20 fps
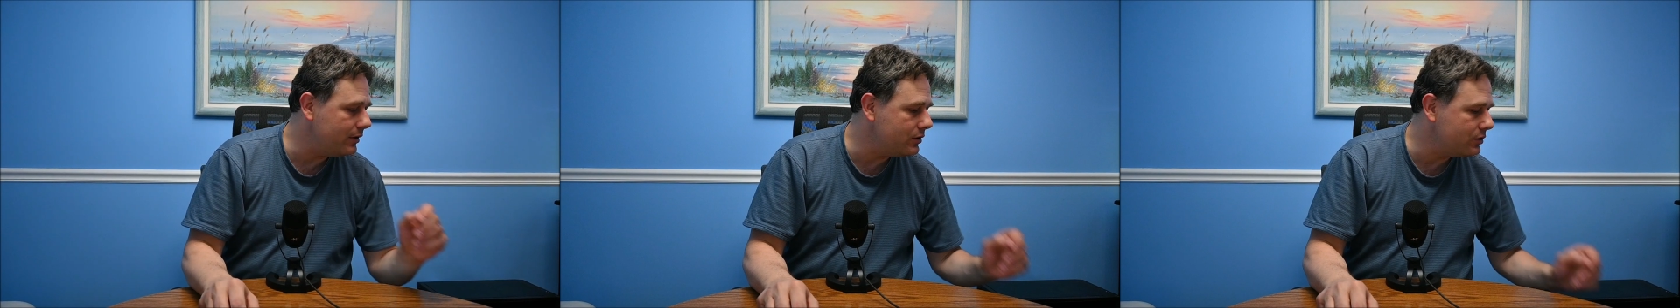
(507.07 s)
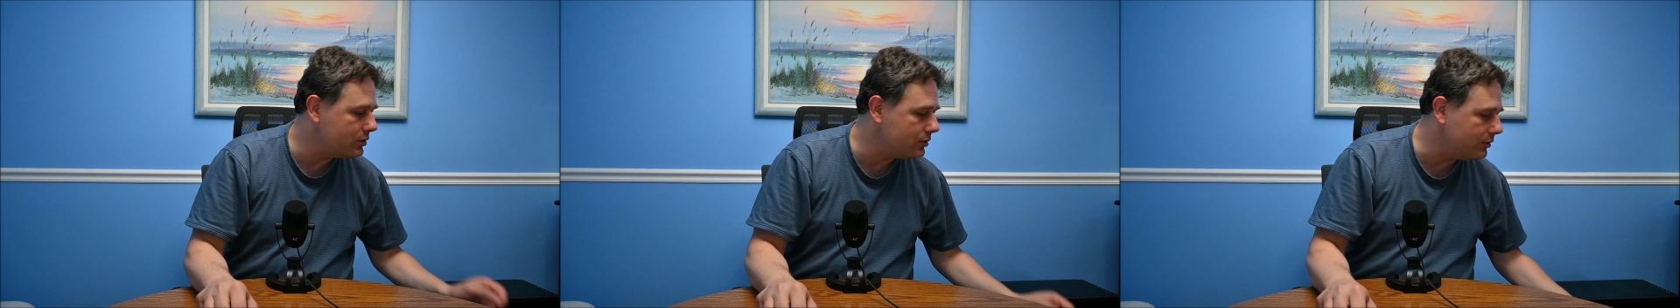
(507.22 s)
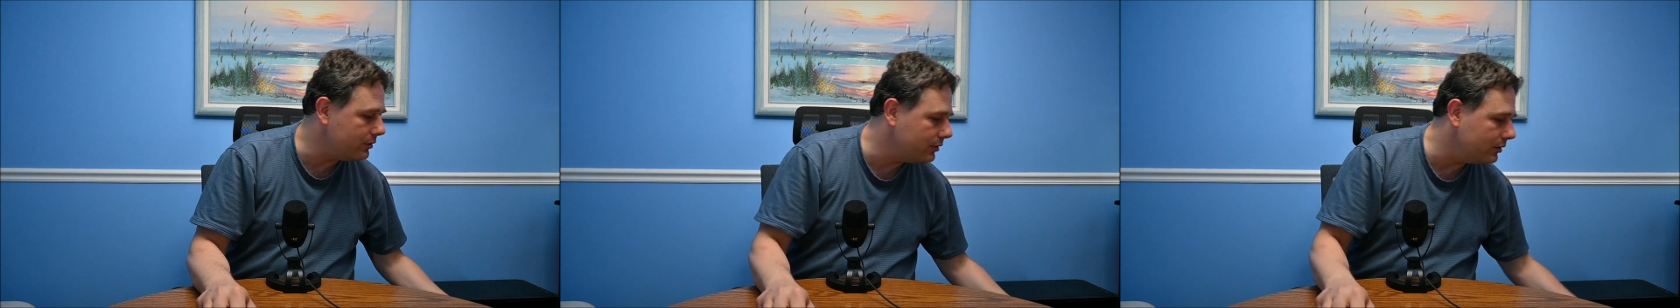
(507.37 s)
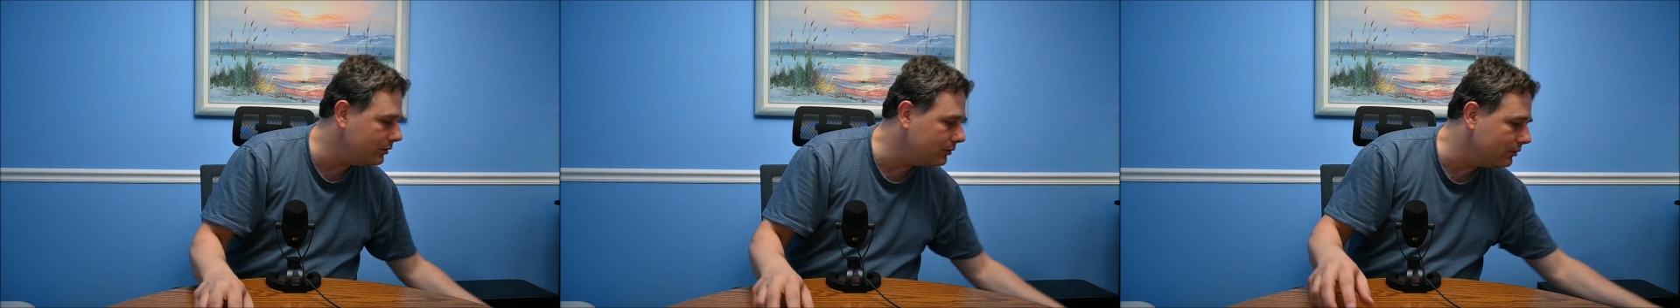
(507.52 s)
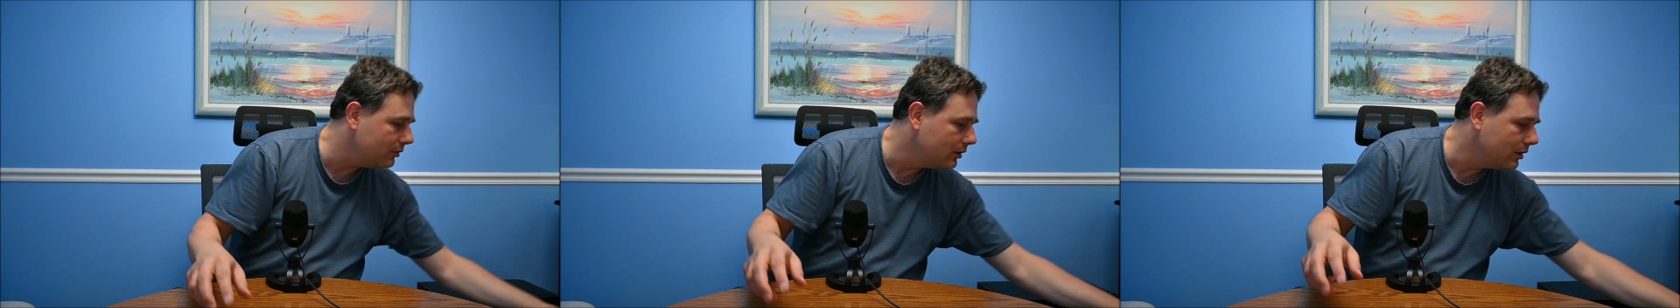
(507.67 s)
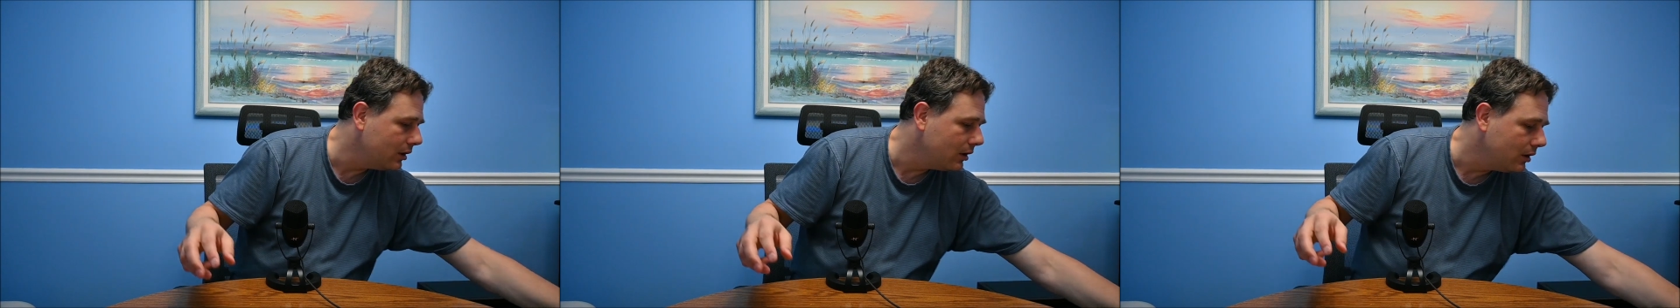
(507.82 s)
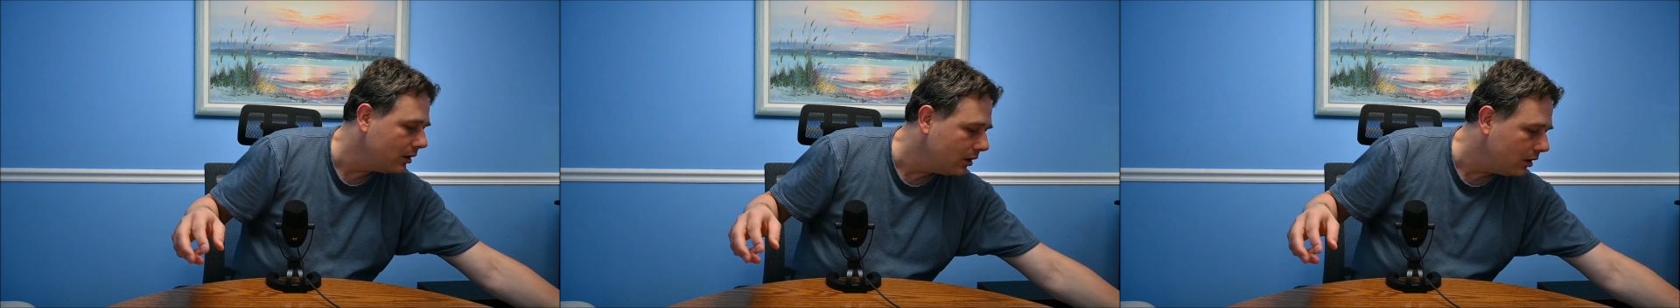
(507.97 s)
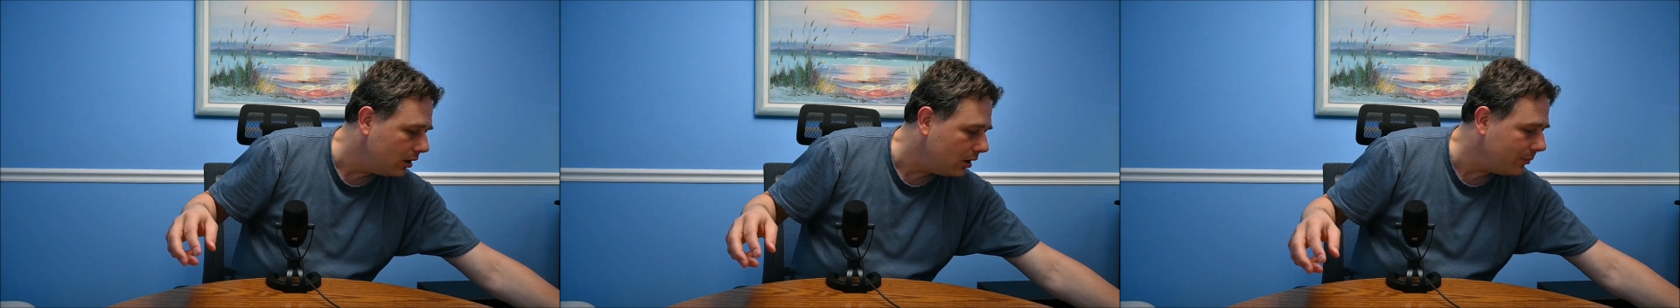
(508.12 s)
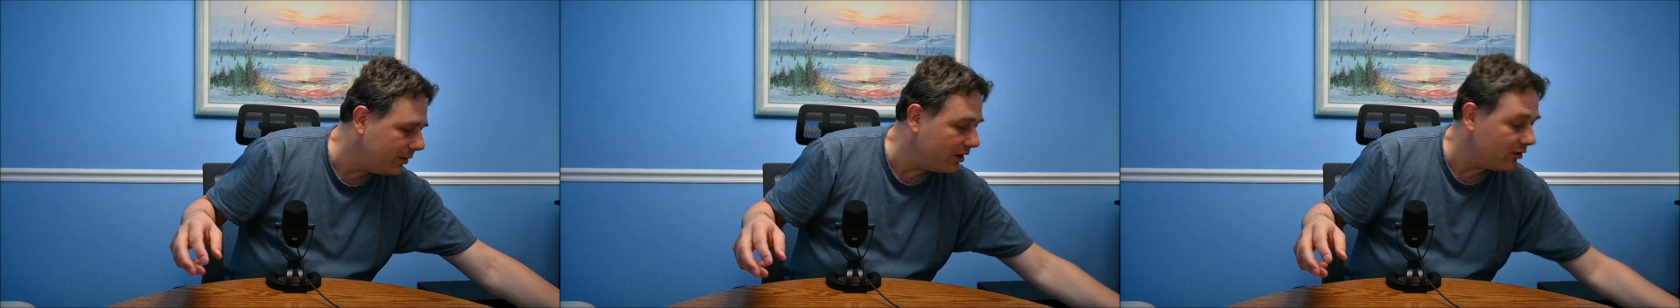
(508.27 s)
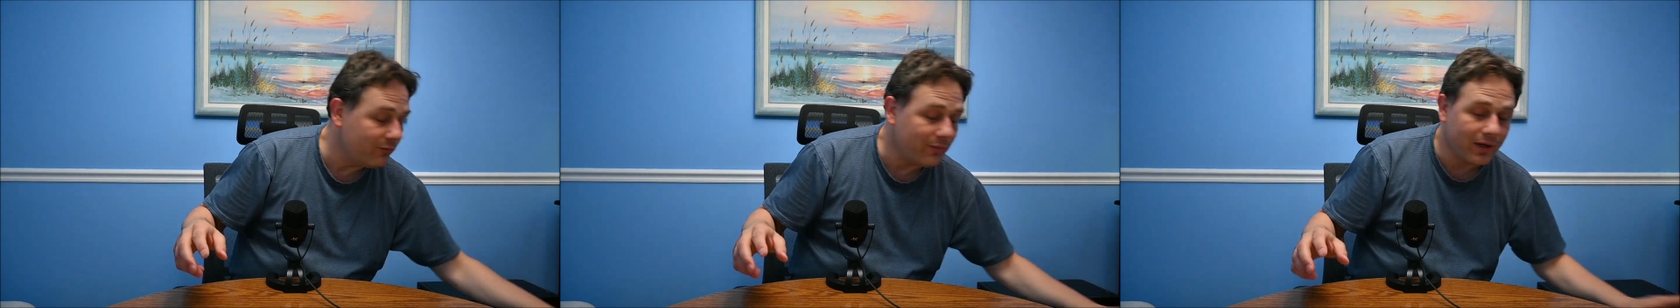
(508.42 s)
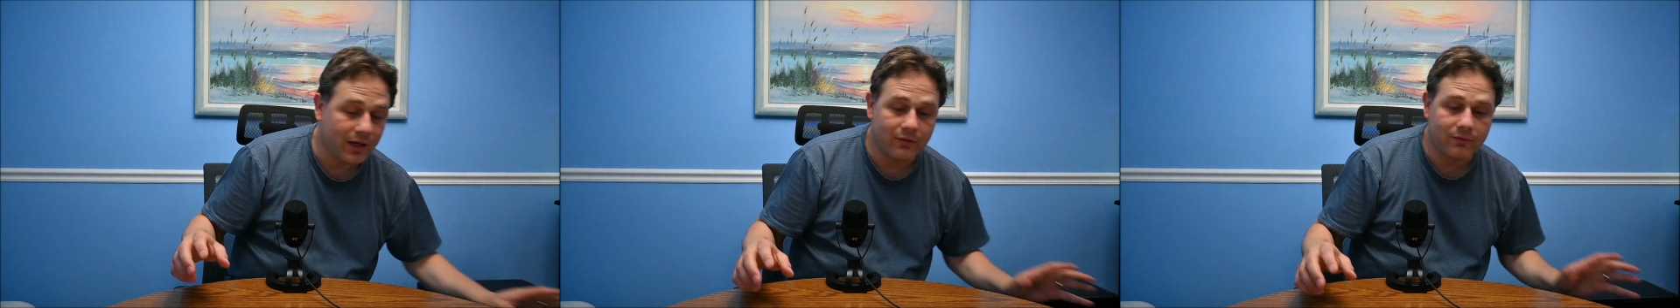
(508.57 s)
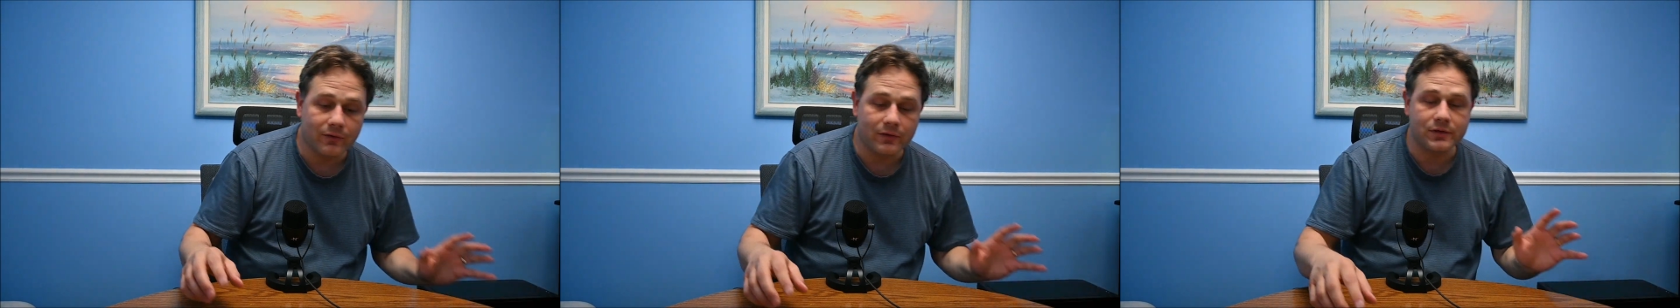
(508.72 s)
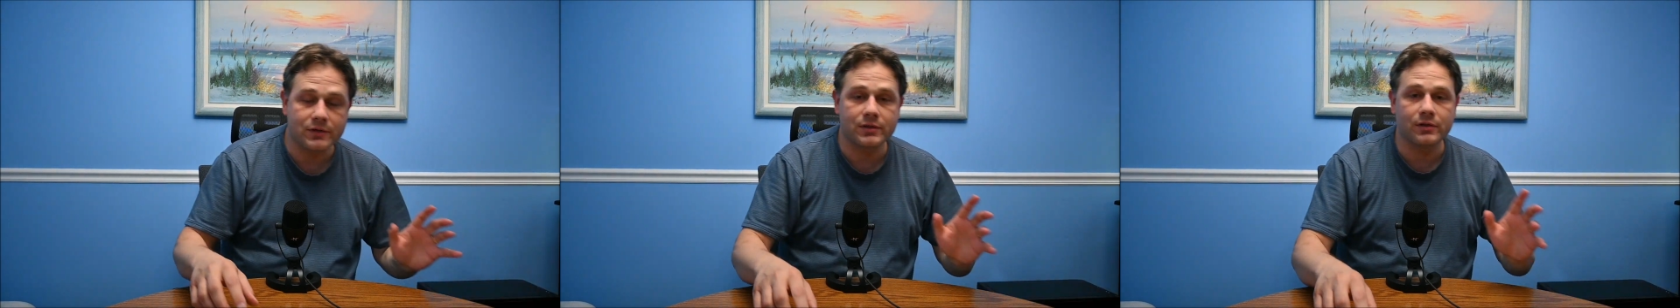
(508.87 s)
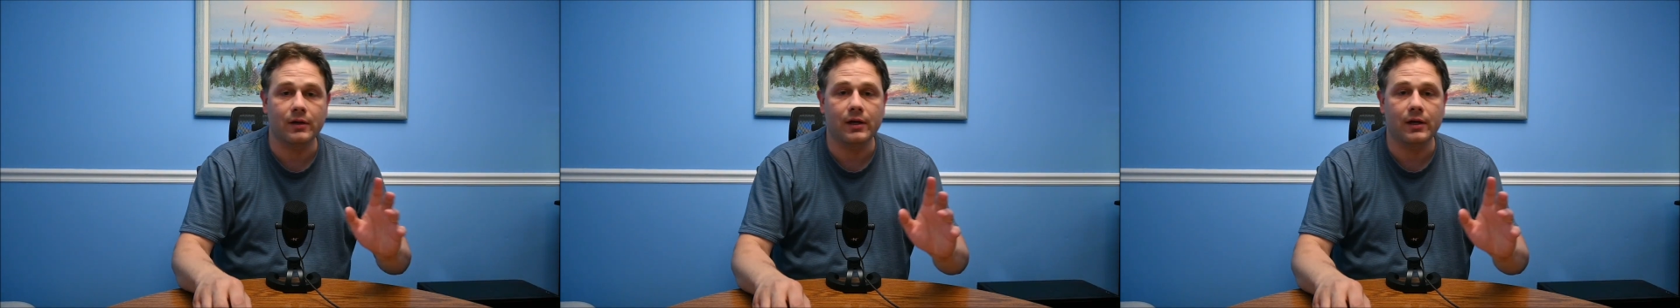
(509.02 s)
ahead and show you pair of my headphones.